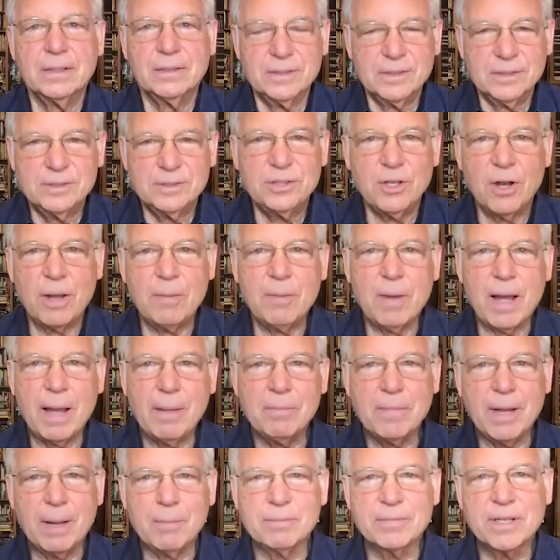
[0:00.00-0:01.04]
So
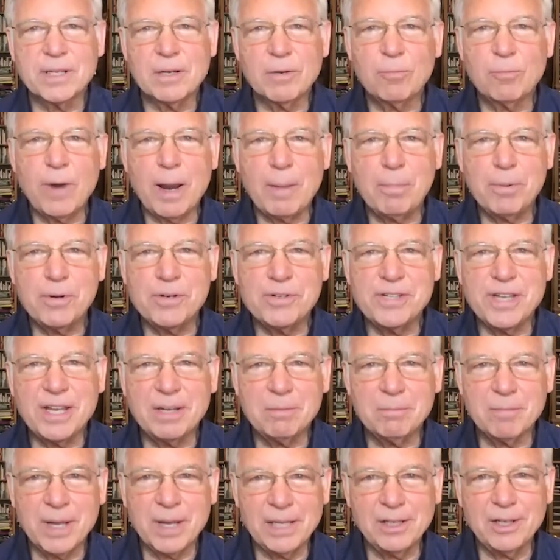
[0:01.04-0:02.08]
I'm going to
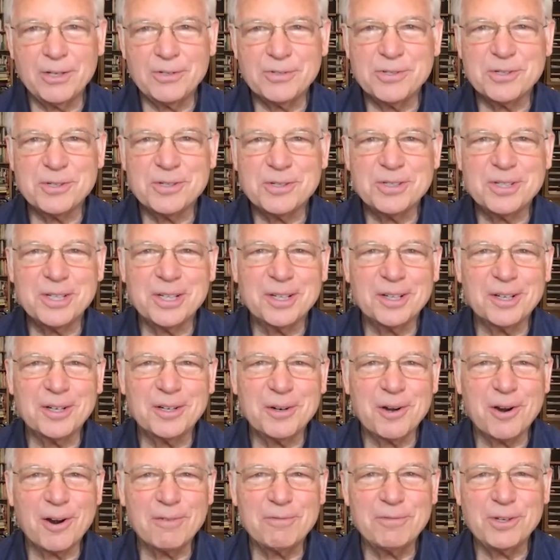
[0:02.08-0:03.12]
represent my listeners here and
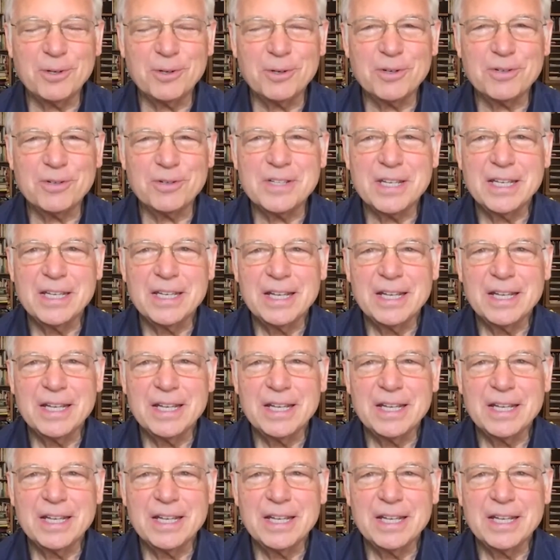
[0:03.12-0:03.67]
our viewers.